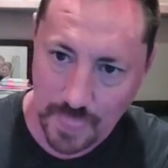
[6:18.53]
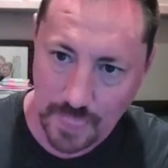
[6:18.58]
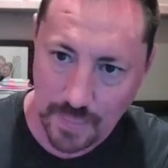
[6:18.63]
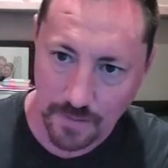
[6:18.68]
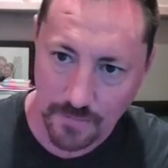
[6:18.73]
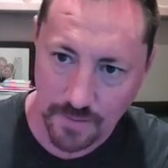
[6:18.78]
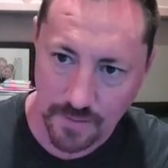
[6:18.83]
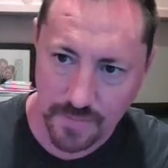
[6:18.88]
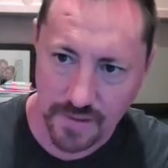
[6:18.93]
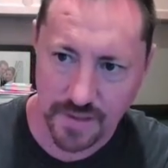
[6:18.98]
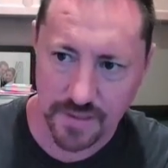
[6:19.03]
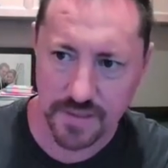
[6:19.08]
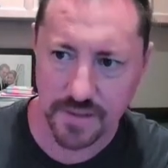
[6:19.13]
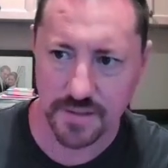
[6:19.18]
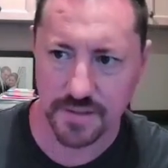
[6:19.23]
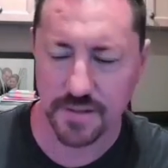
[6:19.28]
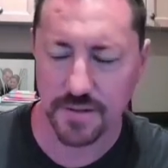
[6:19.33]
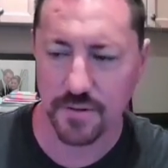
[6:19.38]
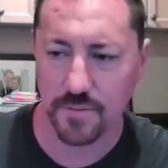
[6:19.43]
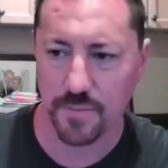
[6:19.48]
the main
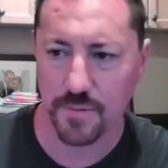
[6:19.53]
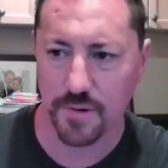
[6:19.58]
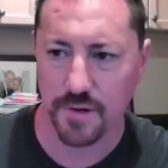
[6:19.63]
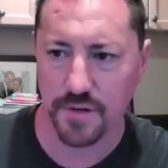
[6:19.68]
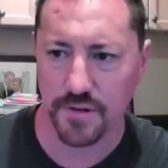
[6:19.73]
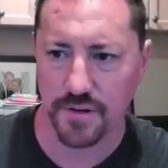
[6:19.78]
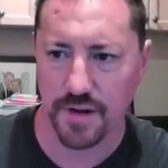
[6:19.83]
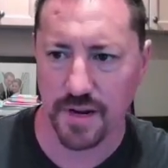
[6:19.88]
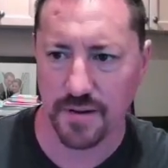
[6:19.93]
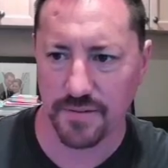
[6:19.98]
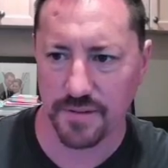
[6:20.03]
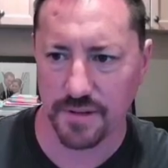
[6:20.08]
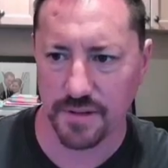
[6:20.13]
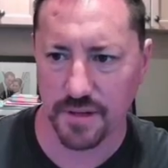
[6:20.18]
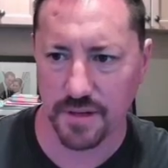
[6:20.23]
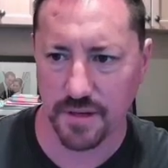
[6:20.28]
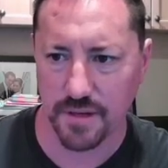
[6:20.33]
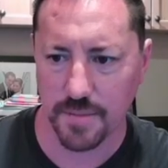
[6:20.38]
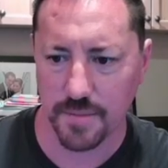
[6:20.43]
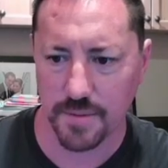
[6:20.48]
thing to do pre-draft is you
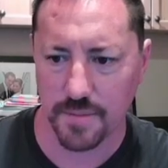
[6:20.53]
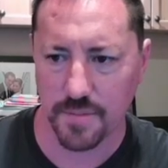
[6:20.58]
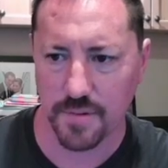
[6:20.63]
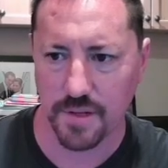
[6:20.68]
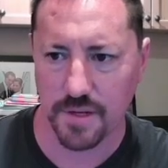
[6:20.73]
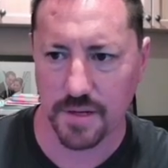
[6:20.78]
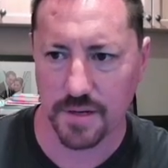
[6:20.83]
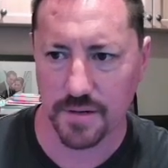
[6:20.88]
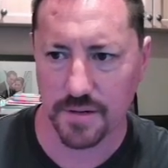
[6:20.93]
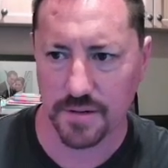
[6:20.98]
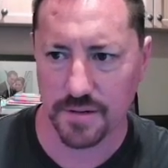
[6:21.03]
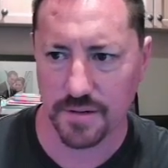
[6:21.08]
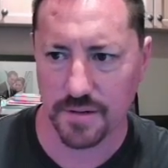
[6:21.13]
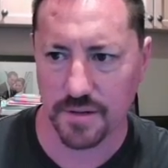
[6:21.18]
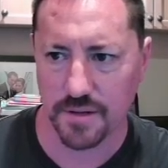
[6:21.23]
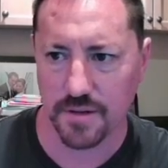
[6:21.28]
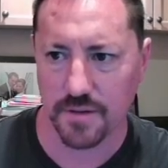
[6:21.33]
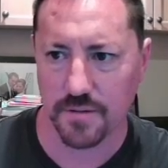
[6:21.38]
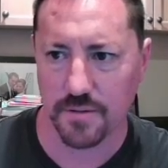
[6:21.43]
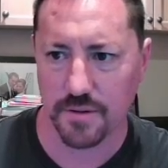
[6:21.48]
can come to players and you
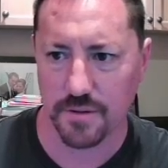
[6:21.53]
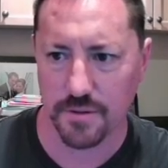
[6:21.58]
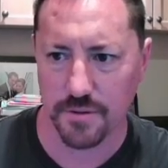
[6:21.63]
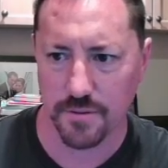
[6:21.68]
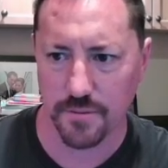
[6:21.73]
can go do your